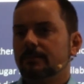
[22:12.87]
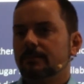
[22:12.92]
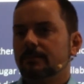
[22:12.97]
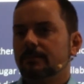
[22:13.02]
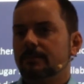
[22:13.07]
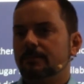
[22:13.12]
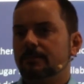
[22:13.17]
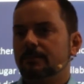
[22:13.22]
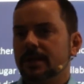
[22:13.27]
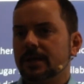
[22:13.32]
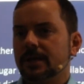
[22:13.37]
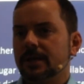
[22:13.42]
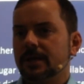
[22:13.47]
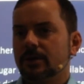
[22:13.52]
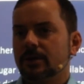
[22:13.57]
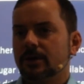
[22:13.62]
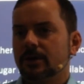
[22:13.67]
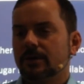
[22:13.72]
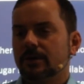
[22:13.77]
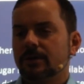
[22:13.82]
But
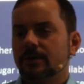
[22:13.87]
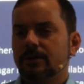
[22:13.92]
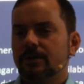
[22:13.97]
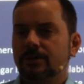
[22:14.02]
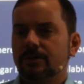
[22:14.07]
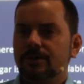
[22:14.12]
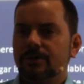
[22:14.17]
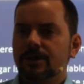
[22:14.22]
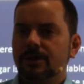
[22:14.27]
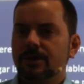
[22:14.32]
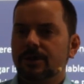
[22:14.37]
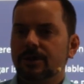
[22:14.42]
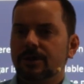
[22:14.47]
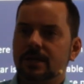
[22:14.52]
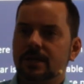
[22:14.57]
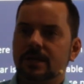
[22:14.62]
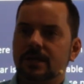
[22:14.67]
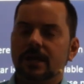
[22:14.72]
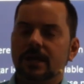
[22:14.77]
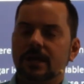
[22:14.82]
you're
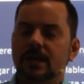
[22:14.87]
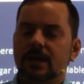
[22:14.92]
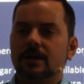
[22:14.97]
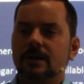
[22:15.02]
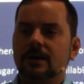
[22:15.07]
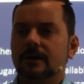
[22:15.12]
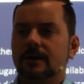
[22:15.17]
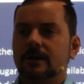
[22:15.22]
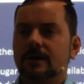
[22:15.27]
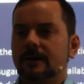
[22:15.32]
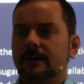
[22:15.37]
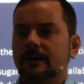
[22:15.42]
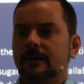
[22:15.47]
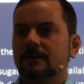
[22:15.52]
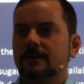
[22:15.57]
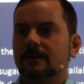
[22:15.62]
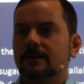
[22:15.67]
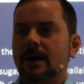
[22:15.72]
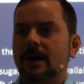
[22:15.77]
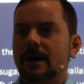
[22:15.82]
thinking
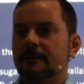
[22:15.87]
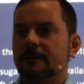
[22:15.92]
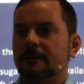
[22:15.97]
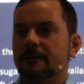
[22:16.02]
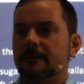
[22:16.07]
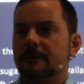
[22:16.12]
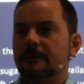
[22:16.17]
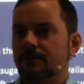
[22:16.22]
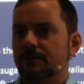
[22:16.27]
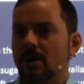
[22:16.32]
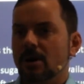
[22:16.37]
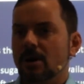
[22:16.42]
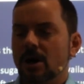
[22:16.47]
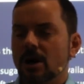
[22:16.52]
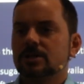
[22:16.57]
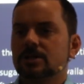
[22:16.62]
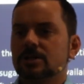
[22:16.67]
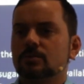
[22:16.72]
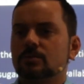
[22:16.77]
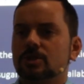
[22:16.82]
out of the box,
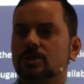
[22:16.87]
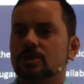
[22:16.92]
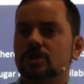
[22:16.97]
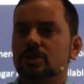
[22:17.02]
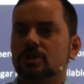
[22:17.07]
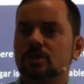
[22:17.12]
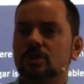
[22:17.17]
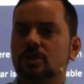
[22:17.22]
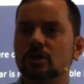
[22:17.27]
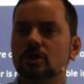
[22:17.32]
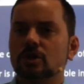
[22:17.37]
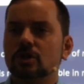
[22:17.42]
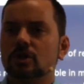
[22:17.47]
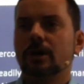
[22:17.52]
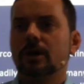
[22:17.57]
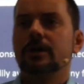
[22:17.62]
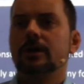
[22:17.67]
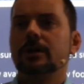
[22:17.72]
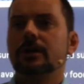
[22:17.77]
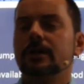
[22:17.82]
which is good.
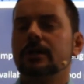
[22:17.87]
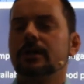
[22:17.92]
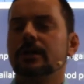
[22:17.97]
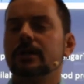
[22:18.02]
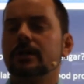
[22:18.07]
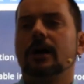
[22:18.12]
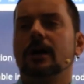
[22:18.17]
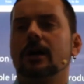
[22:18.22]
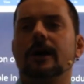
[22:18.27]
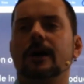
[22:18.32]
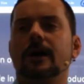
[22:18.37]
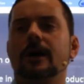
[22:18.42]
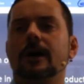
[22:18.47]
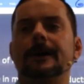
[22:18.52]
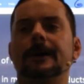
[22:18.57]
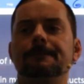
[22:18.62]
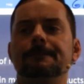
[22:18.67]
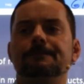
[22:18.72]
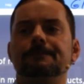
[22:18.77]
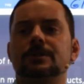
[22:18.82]

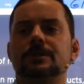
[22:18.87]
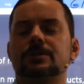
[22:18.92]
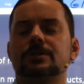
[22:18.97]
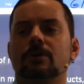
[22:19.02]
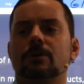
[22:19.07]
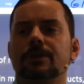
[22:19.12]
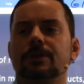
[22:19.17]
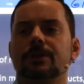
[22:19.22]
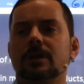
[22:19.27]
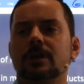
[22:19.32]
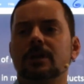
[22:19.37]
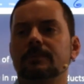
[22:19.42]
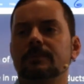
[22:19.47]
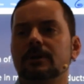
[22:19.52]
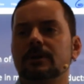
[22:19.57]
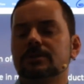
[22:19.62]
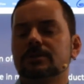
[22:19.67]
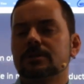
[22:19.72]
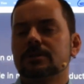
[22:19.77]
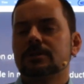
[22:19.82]
So think about
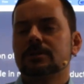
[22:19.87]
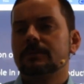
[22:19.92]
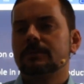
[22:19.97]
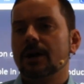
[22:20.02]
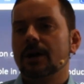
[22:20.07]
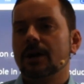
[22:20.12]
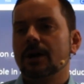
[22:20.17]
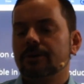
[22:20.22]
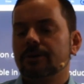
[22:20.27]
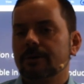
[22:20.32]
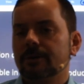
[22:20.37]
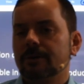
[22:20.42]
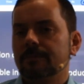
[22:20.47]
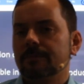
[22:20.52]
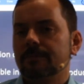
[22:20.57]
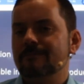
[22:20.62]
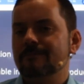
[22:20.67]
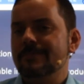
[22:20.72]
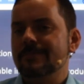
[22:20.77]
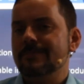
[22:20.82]
some other
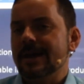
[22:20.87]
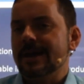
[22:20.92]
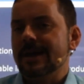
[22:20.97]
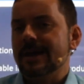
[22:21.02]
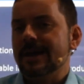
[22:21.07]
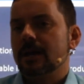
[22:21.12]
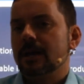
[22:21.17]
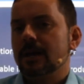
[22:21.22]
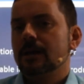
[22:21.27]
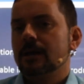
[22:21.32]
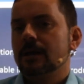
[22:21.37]
big